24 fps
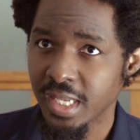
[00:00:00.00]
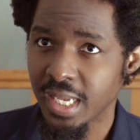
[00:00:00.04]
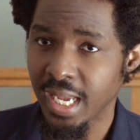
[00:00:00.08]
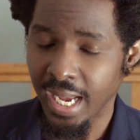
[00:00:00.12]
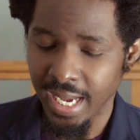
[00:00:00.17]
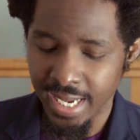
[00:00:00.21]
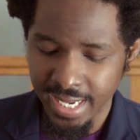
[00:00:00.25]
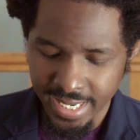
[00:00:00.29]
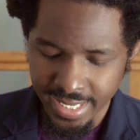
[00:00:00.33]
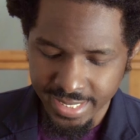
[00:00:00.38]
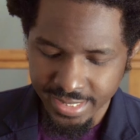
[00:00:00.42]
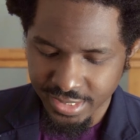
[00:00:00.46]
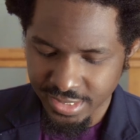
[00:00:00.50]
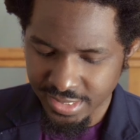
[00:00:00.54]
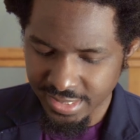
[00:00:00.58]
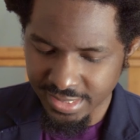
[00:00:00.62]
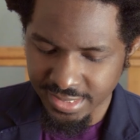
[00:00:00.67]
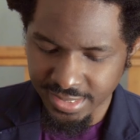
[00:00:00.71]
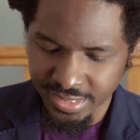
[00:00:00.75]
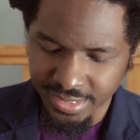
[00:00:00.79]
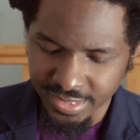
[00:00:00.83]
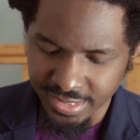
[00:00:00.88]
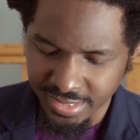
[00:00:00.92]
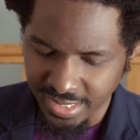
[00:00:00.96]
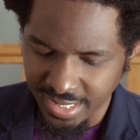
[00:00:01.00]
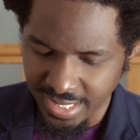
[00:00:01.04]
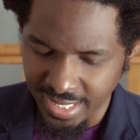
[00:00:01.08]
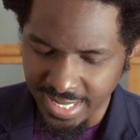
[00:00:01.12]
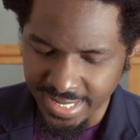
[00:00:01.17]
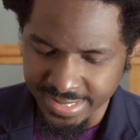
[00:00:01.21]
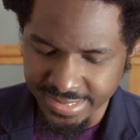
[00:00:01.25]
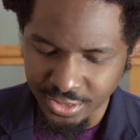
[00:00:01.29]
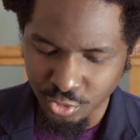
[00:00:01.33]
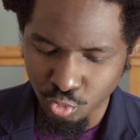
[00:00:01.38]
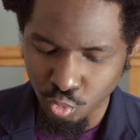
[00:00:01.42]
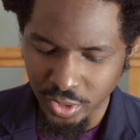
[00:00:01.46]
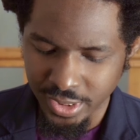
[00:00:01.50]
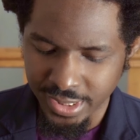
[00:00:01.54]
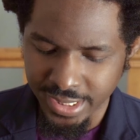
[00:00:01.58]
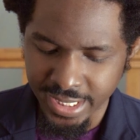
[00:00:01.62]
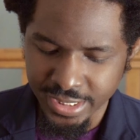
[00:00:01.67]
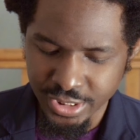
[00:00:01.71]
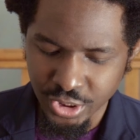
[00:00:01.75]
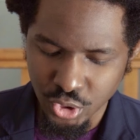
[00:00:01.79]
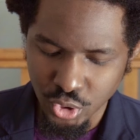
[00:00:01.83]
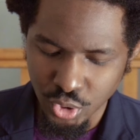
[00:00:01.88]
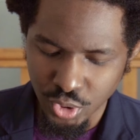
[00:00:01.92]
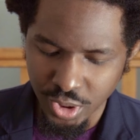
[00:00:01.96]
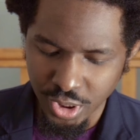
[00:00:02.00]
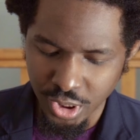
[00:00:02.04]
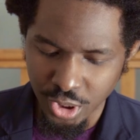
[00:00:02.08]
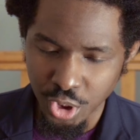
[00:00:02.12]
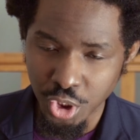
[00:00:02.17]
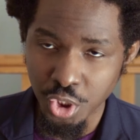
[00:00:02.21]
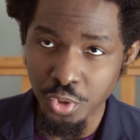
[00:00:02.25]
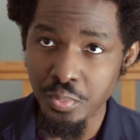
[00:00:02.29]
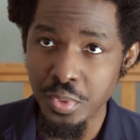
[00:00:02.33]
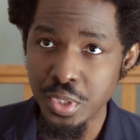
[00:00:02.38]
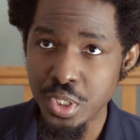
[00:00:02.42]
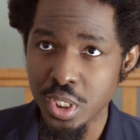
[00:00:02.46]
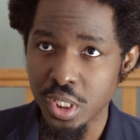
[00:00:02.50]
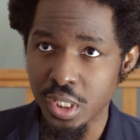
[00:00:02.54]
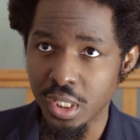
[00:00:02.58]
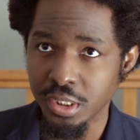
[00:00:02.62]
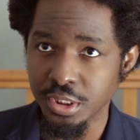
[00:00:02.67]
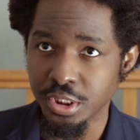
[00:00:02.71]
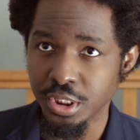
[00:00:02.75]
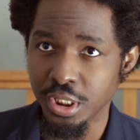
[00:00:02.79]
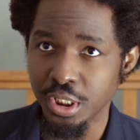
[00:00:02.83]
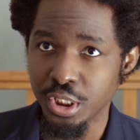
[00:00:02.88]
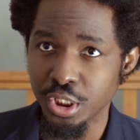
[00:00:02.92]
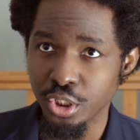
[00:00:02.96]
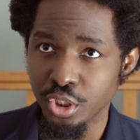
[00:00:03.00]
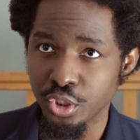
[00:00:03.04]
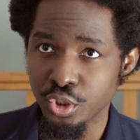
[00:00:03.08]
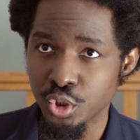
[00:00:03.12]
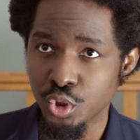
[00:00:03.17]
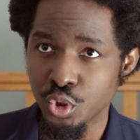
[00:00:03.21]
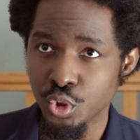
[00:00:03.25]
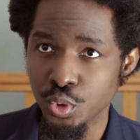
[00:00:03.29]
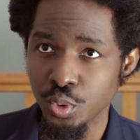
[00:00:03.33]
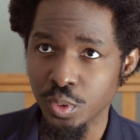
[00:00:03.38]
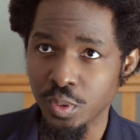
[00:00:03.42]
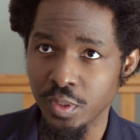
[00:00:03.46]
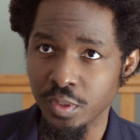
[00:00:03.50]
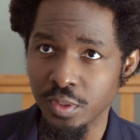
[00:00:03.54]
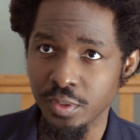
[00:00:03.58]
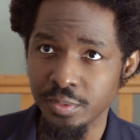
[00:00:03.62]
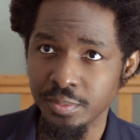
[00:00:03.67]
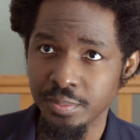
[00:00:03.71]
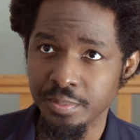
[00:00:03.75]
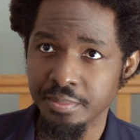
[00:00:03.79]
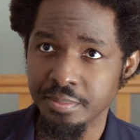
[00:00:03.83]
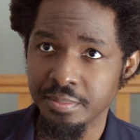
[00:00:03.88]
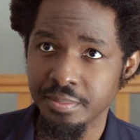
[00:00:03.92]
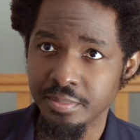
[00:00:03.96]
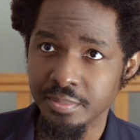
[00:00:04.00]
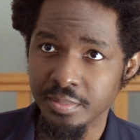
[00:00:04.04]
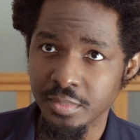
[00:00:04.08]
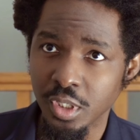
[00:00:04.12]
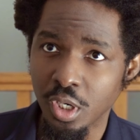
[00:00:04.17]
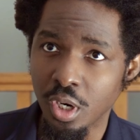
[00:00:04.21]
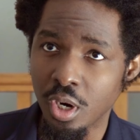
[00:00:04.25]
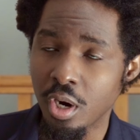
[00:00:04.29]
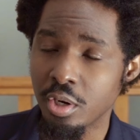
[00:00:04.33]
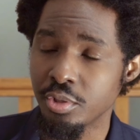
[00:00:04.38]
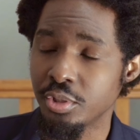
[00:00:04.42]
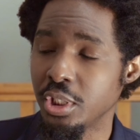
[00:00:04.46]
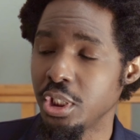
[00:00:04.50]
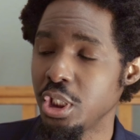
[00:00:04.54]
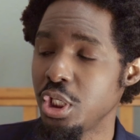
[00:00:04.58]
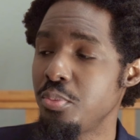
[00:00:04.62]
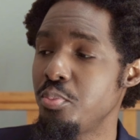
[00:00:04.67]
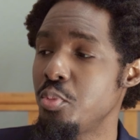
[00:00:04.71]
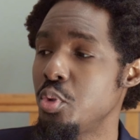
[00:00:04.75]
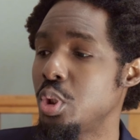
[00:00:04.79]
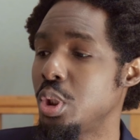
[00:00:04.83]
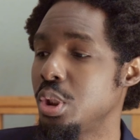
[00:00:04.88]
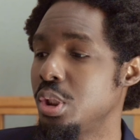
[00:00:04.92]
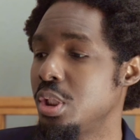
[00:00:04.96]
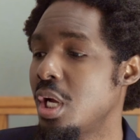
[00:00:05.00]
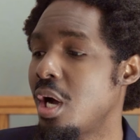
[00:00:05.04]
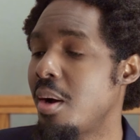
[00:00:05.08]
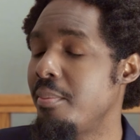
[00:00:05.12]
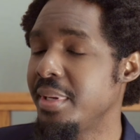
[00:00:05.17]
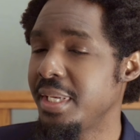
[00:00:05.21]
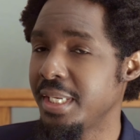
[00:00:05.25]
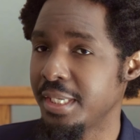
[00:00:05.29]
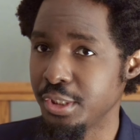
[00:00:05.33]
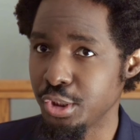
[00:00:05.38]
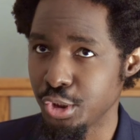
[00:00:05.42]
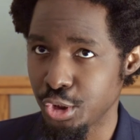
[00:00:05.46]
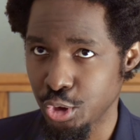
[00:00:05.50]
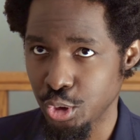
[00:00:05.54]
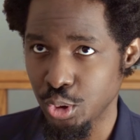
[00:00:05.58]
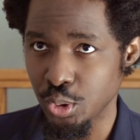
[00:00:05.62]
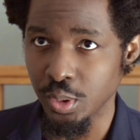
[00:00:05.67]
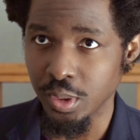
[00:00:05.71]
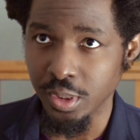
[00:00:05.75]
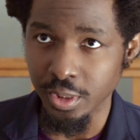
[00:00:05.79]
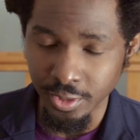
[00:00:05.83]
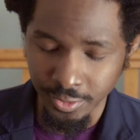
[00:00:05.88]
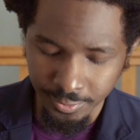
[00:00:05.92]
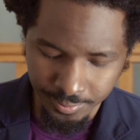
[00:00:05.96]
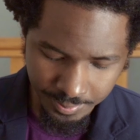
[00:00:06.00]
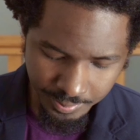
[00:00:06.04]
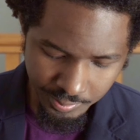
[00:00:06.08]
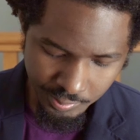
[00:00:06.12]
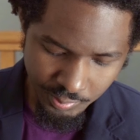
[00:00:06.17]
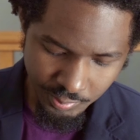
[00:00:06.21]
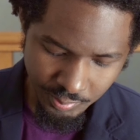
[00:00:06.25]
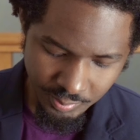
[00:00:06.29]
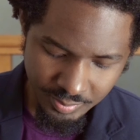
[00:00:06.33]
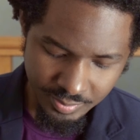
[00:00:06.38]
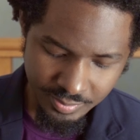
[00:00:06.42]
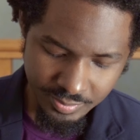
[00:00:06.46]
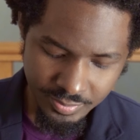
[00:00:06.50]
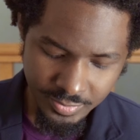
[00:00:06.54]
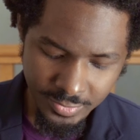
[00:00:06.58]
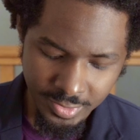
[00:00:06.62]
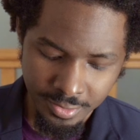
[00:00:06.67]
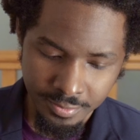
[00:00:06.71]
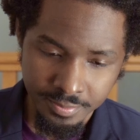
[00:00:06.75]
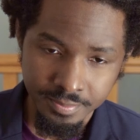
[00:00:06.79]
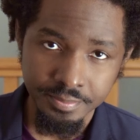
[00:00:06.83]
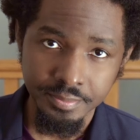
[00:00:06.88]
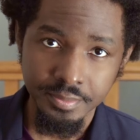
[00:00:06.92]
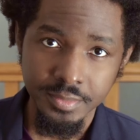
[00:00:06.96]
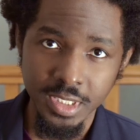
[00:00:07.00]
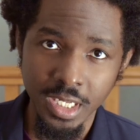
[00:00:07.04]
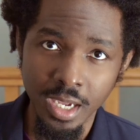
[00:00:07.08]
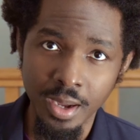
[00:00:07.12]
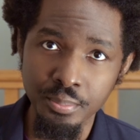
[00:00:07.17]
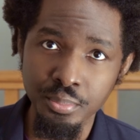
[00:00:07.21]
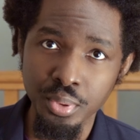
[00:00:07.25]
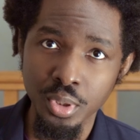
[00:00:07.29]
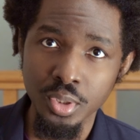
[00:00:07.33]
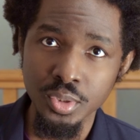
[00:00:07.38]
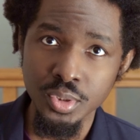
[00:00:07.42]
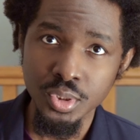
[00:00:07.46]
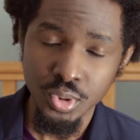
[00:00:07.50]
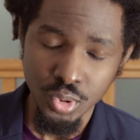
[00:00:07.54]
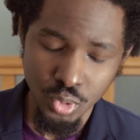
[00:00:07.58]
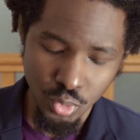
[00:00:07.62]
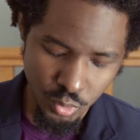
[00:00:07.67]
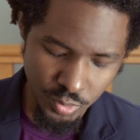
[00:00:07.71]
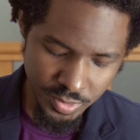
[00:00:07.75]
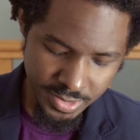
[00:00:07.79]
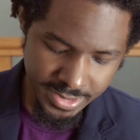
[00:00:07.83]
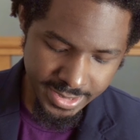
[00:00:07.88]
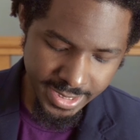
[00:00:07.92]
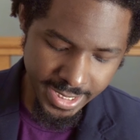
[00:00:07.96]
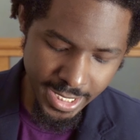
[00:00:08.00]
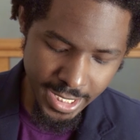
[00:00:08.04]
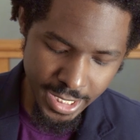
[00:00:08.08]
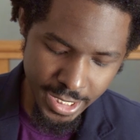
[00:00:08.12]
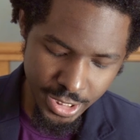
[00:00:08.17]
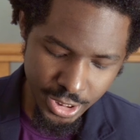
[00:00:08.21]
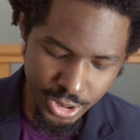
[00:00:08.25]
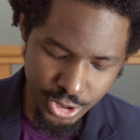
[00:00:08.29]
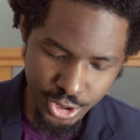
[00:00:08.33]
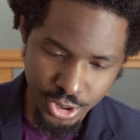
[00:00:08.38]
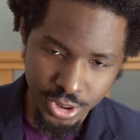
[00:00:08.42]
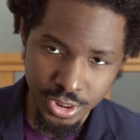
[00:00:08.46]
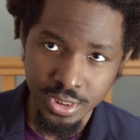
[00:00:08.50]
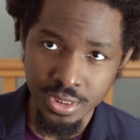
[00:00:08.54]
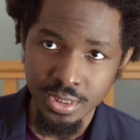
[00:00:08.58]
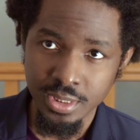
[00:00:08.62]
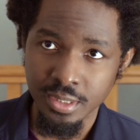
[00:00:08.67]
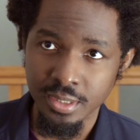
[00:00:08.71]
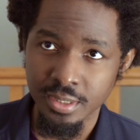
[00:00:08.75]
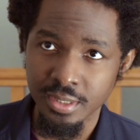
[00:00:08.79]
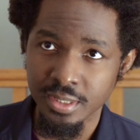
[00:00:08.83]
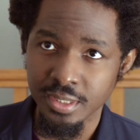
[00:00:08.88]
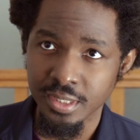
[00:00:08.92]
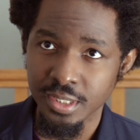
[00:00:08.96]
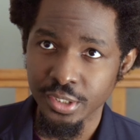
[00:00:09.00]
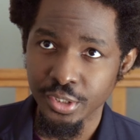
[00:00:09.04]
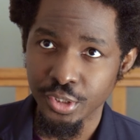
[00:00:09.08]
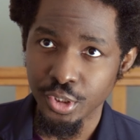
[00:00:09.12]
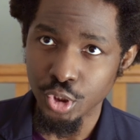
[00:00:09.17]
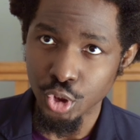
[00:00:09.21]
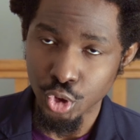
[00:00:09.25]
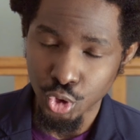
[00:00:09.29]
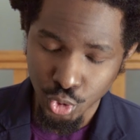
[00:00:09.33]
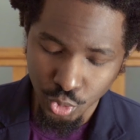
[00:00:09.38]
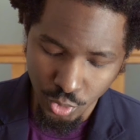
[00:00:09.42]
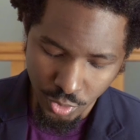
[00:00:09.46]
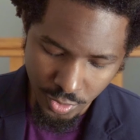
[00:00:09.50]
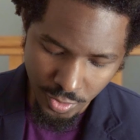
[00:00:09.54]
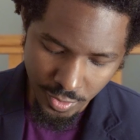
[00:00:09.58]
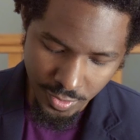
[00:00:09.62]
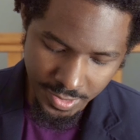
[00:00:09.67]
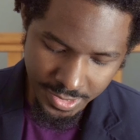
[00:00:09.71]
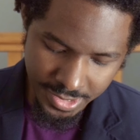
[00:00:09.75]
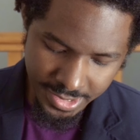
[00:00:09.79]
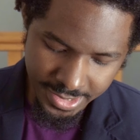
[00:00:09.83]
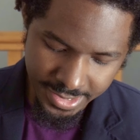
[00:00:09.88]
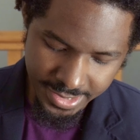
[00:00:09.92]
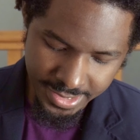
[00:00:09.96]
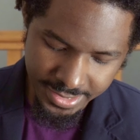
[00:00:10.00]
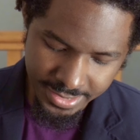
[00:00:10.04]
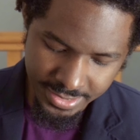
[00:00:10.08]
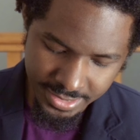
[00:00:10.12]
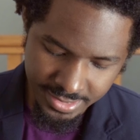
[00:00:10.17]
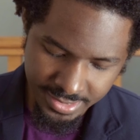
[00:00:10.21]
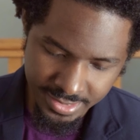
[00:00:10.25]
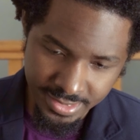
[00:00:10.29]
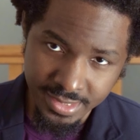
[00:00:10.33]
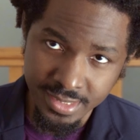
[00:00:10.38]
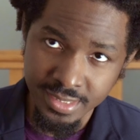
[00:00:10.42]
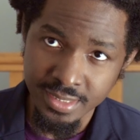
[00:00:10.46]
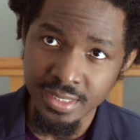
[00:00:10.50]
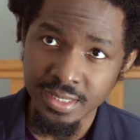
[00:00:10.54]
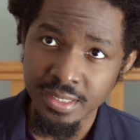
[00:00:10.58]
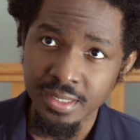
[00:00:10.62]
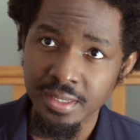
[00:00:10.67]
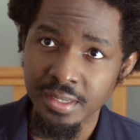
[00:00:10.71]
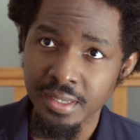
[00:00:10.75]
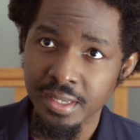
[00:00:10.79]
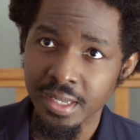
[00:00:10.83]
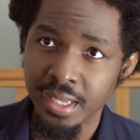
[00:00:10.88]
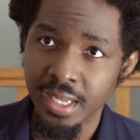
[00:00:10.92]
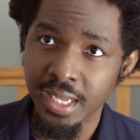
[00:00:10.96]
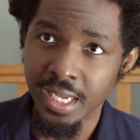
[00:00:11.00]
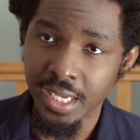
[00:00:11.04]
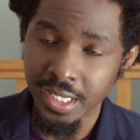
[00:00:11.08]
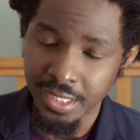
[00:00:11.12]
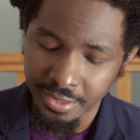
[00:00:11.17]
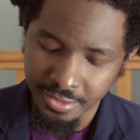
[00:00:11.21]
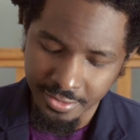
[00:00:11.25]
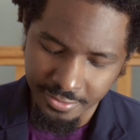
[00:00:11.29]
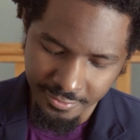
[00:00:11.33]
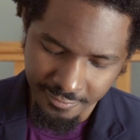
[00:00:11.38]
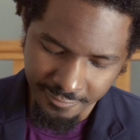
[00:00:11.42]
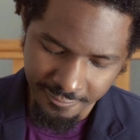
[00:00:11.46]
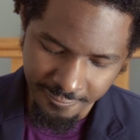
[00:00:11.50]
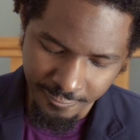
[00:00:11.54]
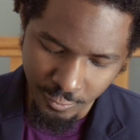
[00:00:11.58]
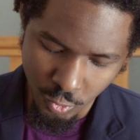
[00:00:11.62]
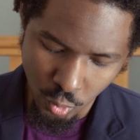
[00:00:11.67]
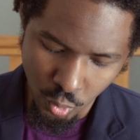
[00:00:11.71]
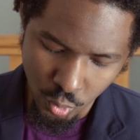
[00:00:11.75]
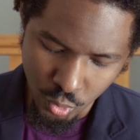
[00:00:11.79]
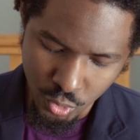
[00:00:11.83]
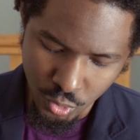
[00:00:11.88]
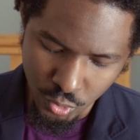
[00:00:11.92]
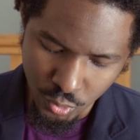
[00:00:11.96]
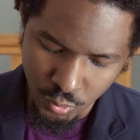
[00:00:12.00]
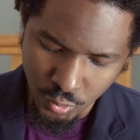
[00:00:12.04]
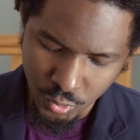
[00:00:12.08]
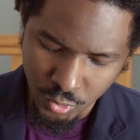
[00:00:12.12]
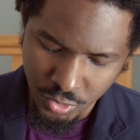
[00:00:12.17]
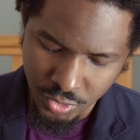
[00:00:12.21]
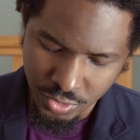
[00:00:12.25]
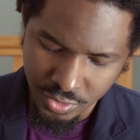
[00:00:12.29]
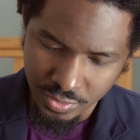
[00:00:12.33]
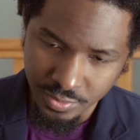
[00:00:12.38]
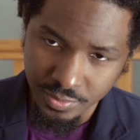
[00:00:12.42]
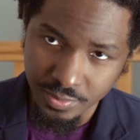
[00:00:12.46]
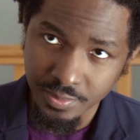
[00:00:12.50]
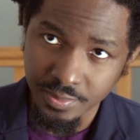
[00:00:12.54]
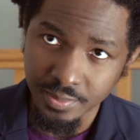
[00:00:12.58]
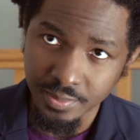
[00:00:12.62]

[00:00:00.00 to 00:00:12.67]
And as it relates to the immunologic sugar or the immunodominant sugar, a person who is H, the sugar is L-fructose.